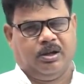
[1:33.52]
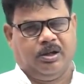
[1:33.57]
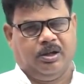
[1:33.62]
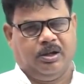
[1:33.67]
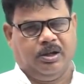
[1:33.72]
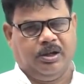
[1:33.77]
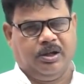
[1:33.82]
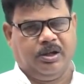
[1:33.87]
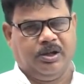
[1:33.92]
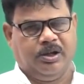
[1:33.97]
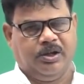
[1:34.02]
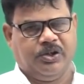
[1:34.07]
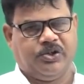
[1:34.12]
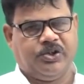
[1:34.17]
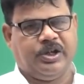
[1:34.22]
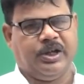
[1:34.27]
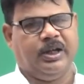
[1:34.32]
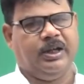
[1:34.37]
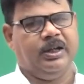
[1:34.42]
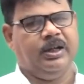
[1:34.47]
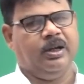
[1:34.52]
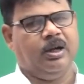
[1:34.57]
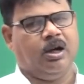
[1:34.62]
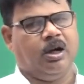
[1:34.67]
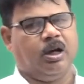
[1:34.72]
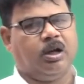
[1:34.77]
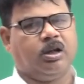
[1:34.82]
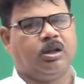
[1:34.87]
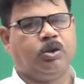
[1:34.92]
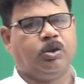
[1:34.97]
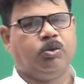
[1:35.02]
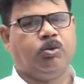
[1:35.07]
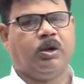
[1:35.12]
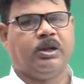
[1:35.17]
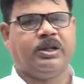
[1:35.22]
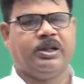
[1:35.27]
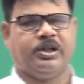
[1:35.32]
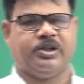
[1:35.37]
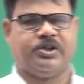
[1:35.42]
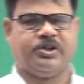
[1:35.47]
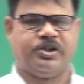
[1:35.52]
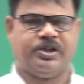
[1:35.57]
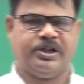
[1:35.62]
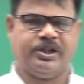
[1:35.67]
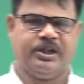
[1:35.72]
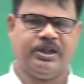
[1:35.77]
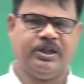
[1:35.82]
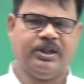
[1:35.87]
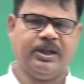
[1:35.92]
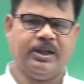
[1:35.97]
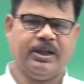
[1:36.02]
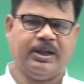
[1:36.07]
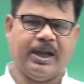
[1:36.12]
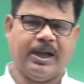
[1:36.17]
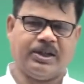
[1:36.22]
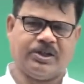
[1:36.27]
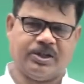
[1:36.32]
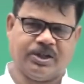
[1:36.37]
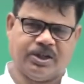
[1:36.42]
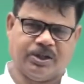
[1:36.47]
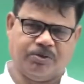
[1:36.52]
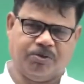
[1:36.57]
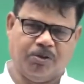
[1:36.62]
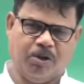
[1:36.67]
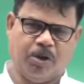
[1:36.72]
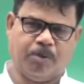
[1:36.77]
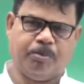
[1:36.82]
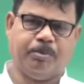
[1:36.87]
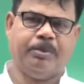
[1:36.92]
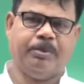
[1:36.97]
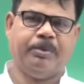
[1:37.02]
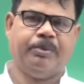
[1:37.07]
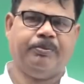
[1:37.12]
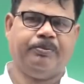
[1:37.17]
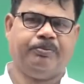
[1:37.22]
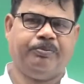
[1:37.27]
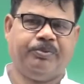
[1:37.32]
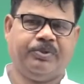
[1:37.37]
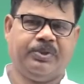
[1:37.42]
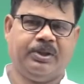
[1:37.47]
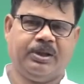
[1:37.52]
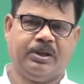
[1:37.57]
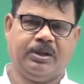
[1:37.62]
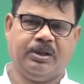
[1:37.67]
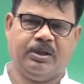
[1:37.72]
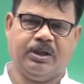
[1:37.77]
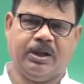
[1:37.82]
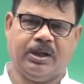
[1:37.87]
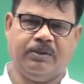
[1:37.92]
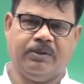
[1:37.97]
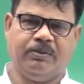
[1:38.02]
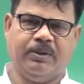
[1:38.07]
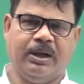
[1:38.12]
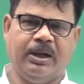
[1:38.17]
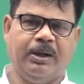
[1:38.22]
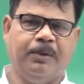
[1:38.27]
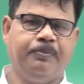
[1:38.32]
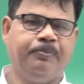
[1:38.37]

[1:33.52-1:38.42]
initially Earth was existing in the gaseous form. Getting well now?